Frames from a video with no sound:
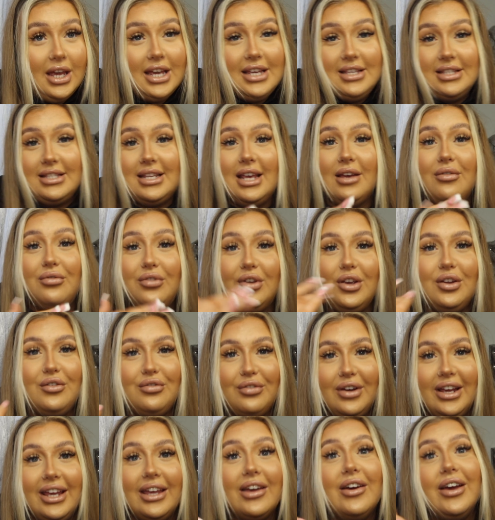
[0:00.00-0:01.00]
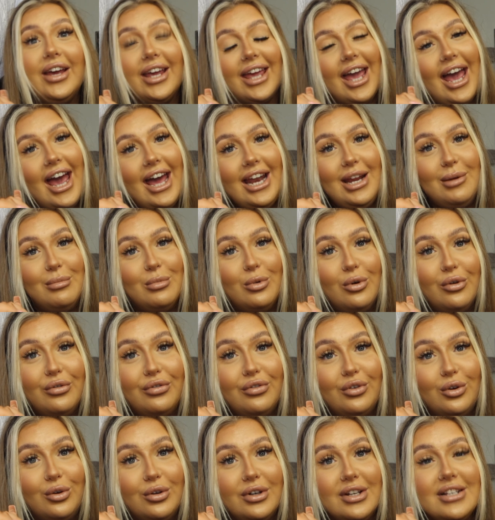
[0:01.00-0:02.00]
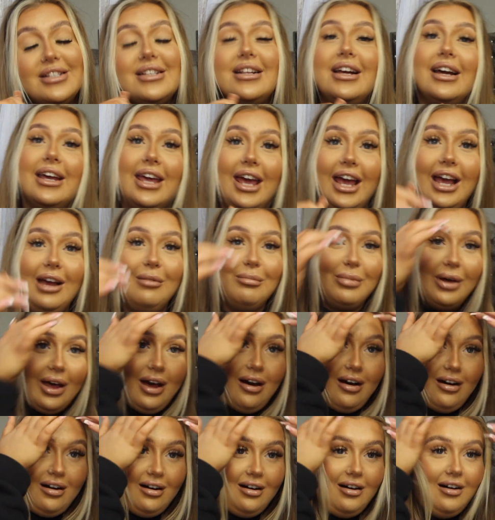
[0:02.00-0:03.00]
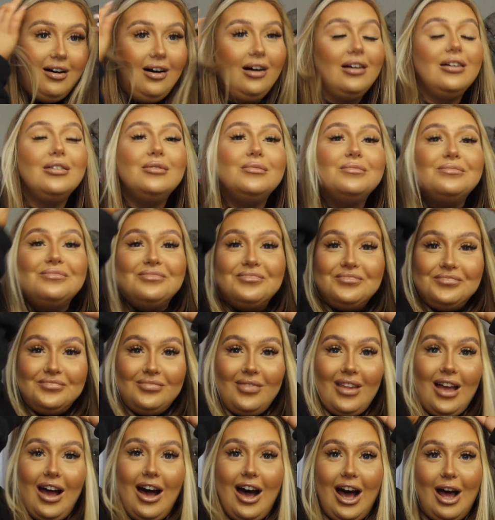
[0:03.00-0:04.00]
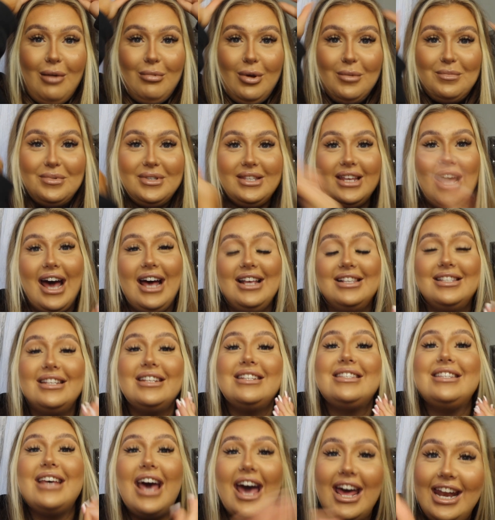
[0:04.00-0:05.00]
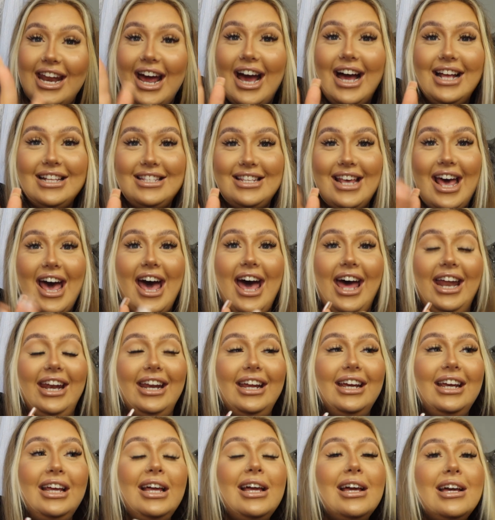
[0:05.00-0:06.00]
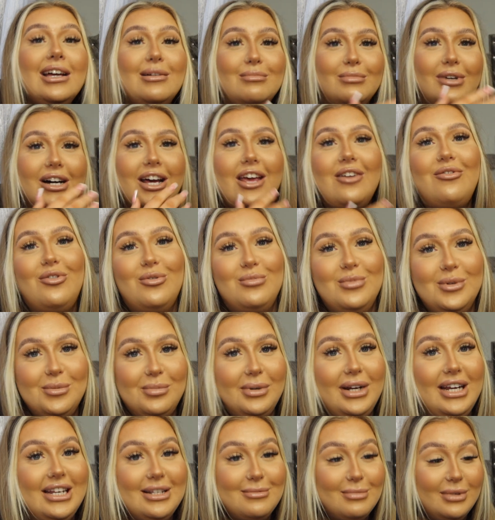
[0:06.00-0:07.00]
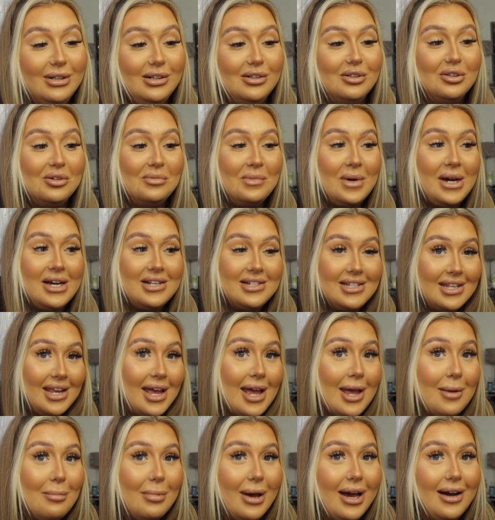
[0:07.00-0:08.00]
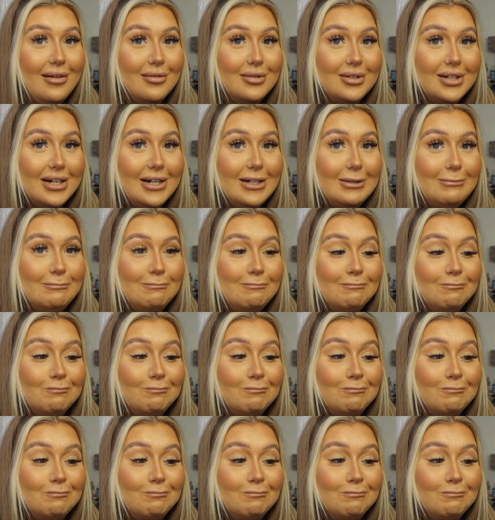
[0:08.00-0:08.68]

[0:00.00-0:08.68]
as if you'd think it would get any more flawless looking, but oh, I'm obsessed. 10 out of 10. Might even replace my Laura Mercier powder.